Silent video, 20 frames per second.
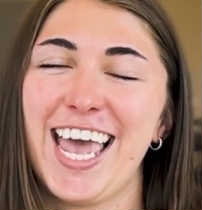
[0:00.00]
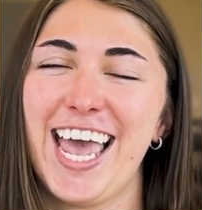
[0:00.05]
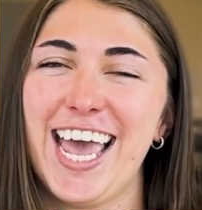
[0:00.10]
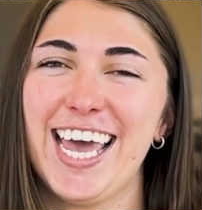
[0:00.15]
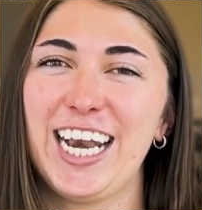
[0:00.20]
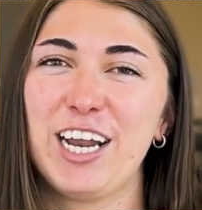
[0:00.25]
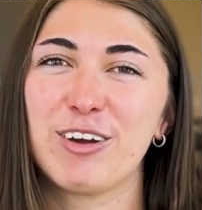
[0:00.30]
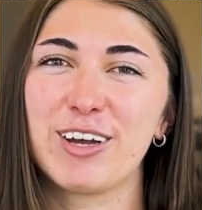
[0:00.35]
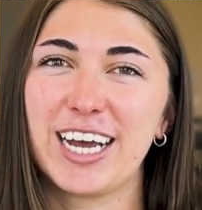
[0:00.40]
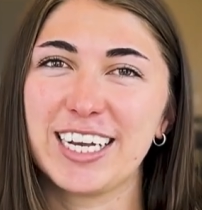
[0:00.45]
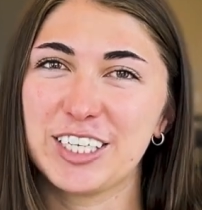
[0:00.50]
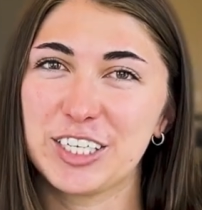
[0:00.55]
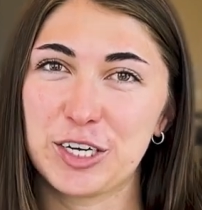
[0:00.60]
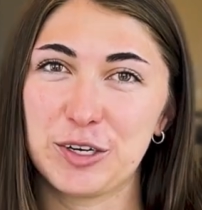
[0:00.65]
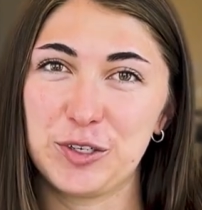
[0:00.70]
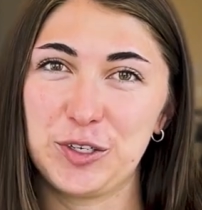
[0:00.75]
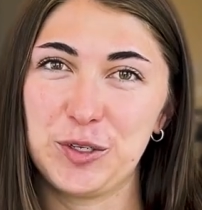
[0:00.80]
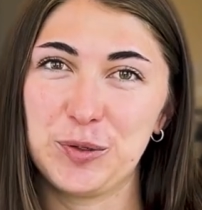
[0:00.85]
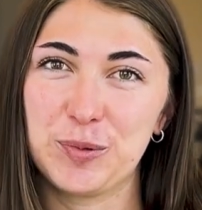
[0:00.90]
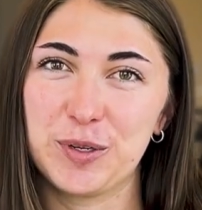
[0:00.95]
And I got to
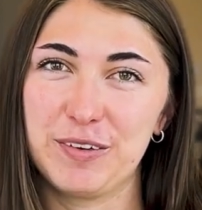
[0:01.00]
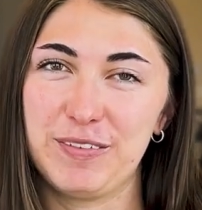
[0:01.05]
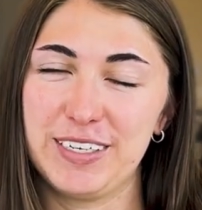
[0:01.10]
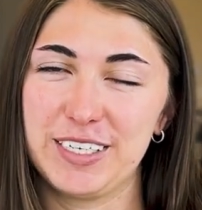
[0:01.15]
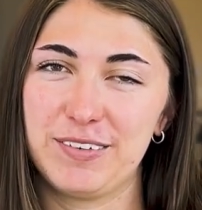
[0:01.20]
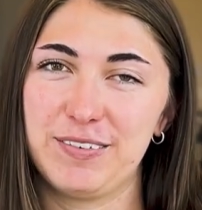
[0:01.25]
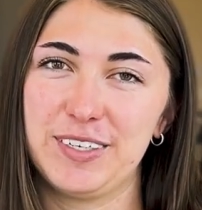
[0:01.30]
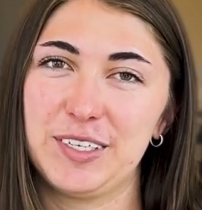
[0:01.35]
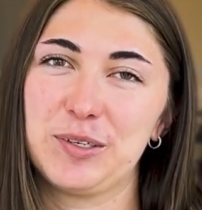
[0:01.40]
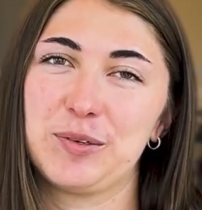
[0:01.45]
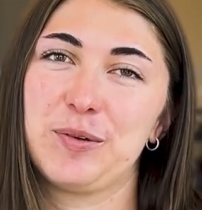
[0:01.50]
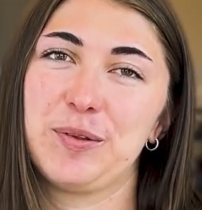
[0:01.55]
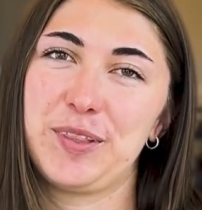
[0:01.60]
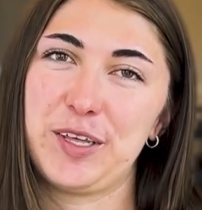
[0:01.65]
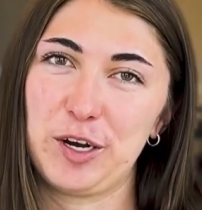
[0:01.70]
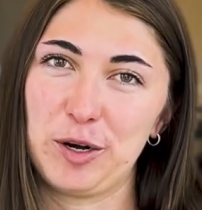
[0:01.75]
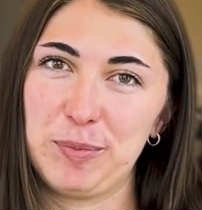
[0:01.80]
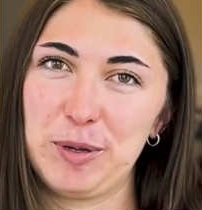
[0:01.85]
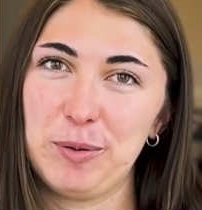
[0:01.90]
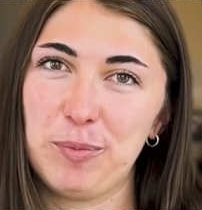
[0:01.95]
go to one of his physical
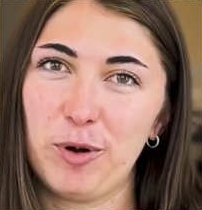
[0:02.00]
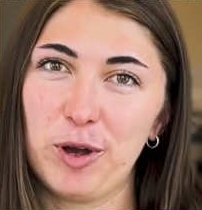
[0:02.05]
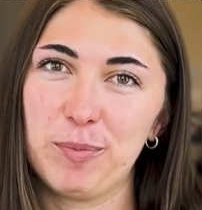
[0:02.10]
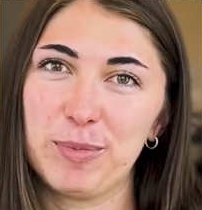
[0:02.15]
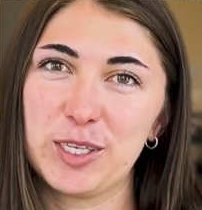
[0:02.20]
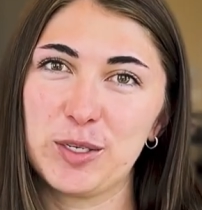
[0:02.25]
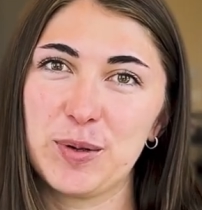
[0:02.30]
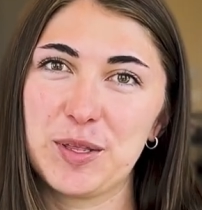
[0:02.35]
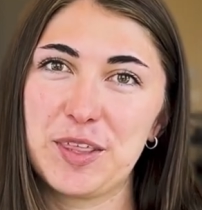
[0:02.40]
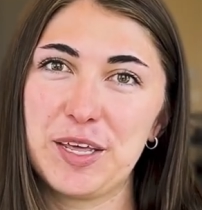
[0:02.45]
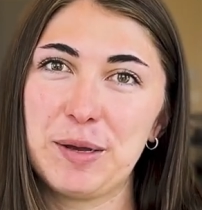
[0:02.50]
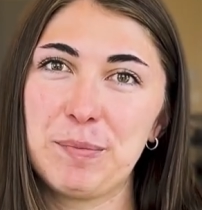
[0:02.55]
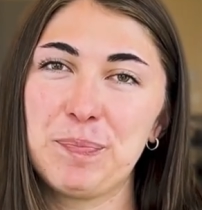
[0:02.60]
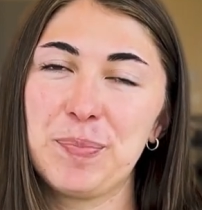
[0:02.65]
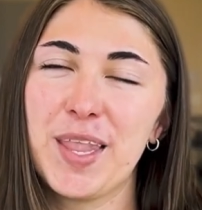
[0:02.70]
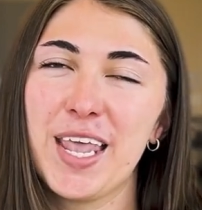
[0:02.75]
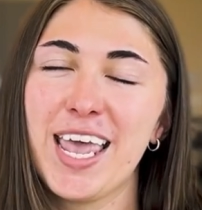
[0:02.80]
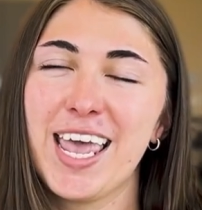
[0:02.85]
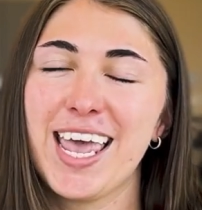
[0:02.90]
therapy appointments with him.